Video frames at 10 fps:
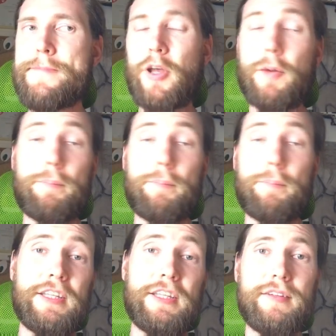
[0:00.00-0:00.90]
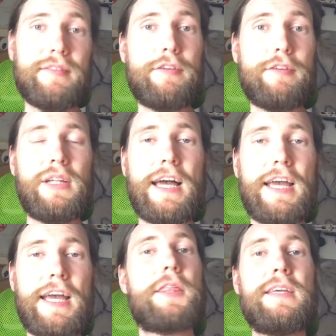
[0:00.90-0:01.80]
opinion if you
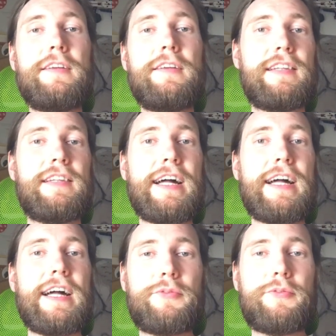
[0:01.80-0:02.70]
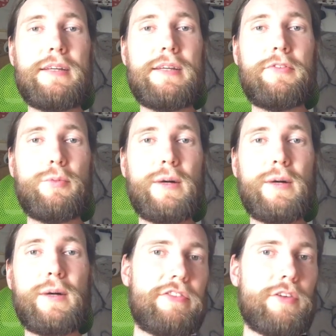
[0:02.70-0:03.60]
like these live streams.
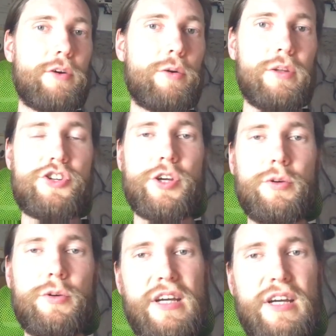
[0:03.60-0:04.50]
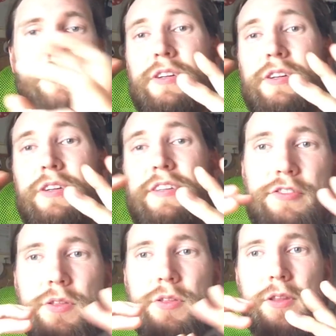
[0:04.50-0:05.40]
Well, I just only showed how to
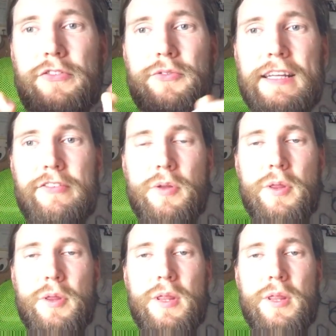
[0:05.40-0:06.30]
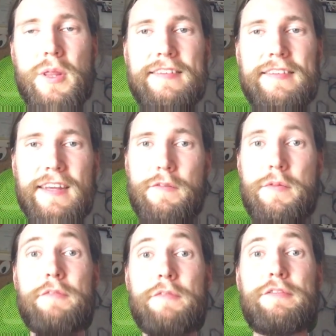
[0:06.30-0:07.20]
attach the strings to the hand
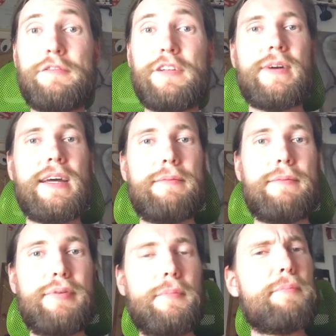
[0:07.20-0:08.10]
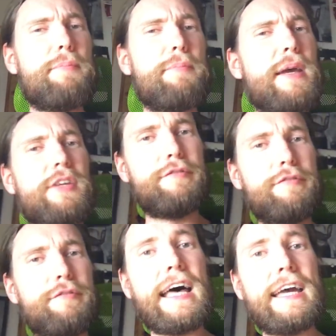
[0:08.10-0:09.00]
of the Flytrap, but maybe you
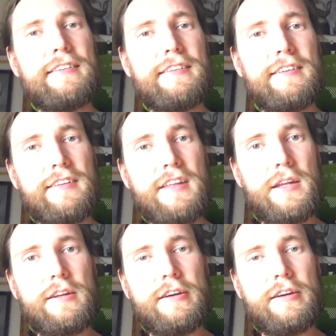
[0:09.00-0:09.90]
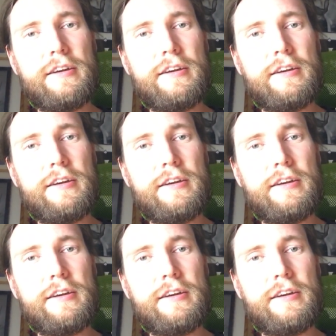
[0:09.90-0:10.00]
even liked it and that I